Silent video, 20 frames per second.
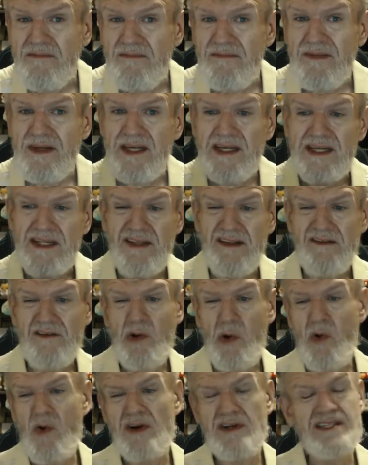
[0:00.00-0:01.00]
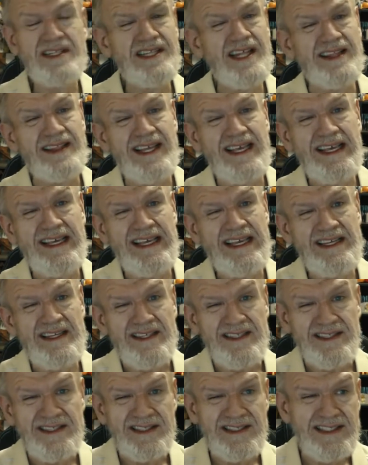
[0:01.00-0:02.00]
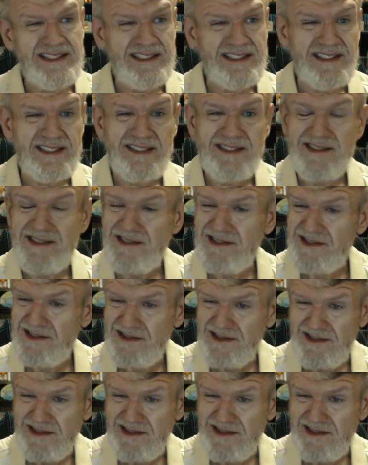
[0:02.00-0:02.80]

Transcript: But of course, the thing is, it's